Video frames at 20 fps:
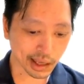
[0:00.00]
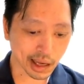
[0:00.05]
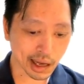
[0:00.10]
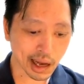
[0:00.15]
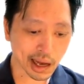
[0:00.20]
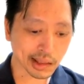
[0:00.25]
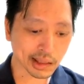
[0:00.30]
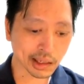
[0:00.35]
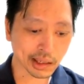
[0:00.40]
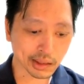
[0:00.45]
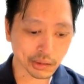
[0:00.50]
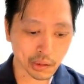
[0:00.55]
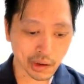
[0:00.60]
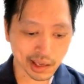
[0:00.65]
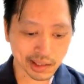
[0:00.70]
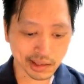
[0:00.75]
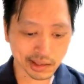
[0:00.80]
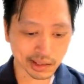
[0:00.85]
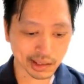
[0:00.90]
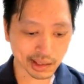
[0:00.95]
and the
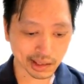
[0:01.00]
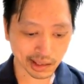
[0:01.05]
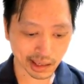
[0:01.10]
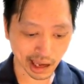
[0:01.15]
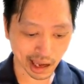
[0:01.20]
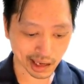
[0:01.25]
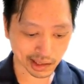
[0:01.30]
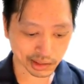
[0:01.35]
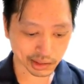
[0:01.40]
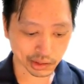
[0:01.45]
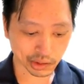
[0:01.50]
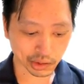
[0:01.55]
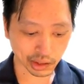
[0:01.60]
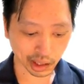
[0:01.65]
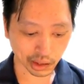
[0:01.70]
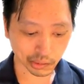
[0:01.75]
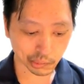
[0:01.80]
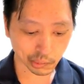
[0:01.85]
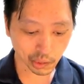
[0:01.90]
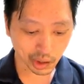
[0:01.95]
question it asks you
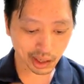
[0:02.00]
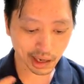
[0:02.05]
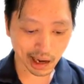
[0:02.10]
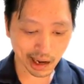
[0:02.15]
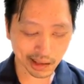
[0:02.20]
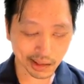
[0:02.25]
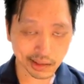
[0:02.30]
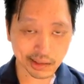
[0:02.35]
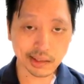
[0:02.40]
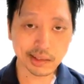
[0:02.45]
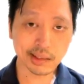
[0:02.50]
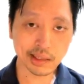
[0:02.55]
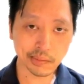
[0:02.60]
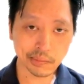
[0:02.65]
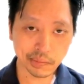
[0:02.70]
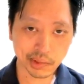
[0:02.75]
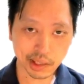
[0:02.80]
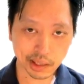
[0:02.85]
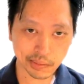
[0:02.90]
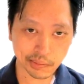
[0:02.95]
like what are the
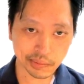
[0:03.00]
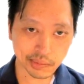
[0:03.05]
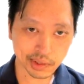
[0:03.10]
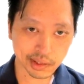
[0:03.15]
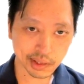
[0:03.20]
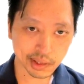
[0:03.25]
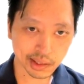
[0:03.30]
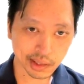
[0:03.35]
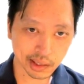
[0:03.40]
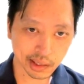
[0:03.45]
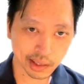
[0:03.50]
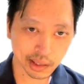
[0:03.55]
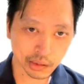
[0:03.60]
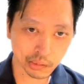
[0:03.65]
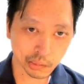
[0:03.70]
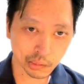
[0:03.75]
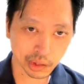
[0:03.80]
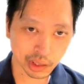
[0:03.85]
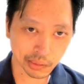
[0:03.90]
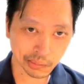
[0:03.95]
symptoms
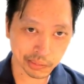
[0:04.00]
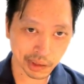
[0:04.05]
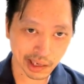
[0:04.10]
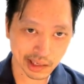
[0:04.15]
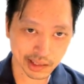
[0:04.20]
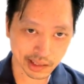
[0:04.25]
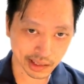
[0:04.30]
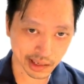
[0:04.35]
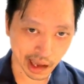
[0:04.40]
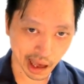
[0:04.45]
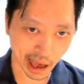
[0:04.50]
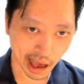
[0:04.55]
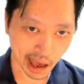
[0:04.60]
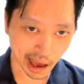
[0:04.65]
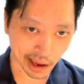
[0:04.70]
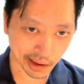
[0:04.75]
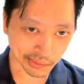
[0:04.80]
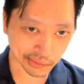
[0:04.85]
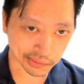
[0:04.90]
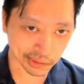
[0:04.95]
would the patient
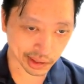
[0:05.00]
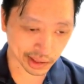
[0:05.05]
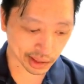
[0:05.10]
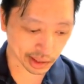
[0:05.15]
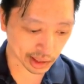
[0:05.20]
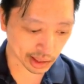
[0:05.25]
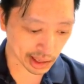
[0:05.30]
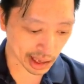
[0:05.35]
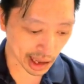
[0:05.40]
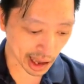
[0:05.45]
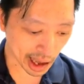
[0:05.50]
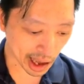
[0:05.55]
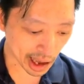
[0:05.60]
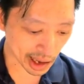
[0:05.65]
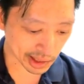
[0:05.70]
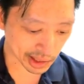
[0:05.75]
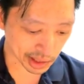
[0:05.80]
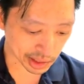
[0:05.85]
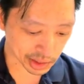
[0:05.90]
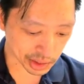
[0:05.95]
have
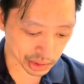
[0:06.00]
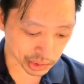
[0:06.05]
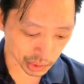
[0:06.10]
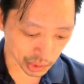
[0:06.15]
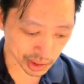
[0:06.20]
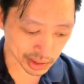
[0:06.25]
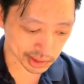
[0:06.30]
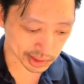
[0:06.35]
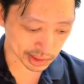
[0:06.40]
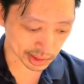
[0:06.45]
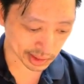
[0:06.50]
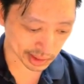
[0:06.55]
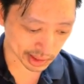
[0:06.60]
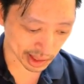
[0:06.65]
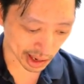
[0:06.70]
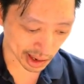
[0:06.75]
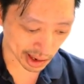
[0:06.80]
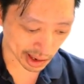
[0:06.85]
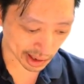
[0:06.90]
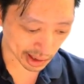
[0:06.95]
and the choices
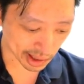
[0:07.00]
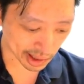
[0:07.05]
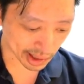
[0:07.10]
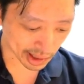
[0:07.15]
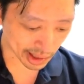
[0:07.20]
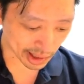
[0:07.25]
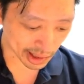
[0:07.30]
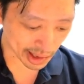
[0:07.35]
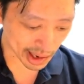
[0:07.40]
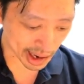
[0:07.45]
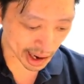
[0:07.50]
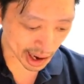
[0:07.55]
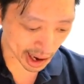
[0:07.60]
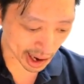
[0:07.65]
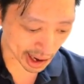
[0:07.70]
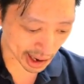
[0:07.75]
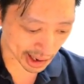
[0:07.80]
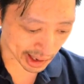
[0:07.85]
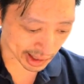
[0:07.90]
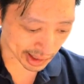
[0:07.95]
are
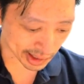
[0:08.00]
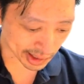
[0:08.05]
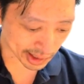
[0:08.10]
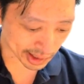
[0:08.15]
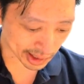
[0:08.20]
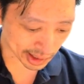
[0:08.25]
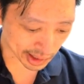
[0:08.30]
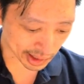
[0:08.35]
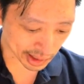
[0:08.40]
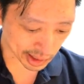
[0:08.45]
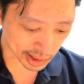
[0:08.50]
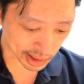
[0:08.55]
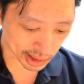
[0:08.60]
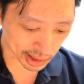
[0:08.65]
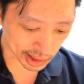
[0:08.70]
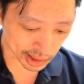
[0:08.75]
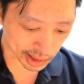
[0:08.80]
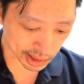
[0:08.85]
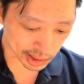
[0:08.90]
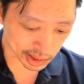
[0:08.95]
a
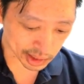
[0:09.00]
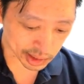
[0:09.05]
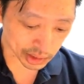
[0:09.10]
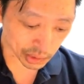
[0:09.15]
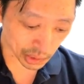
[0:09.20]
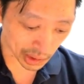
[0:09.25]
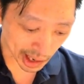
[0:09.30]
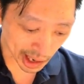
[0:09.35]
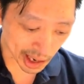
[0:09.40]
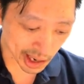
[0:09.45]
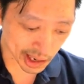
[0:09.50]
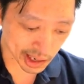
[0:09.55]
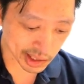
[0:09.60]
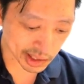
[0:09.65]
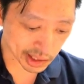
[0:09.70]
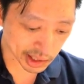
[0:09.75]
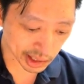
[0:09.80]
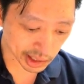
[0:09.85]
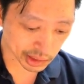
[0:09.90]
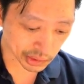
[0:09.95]
so a
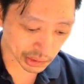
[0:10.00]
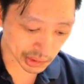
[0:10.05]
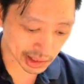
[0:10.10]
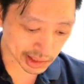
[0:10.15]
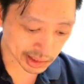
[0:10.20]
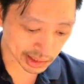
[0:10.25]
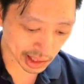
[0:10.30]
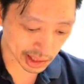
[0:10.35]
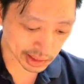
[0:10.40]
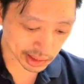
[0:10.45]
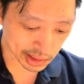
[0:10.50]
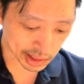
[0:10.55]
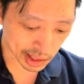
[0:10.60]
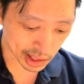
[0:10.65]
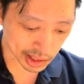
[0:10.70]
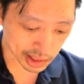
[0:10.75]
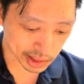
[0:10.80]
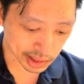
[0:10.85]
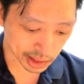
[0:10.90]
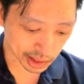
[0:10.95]
decreased
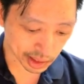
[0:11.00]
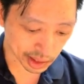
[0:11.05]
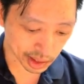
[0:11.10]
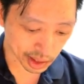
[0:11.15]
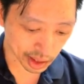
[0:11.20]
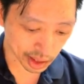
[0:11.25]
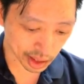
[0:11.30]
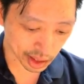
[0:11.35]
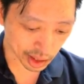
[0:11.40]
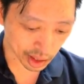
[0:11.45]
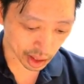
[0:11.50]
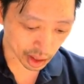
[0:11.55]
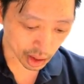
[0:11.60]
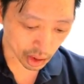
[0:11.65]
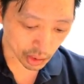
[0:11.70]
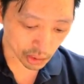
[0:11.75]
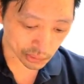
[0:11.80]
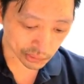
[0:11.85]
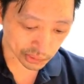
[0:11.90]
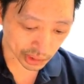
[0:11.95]
sensation
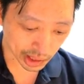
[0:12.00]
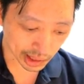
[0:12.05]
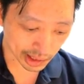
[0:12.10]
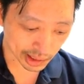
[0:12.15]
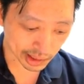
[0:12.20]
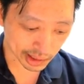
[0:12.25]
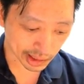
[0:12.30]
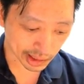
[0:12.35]
over her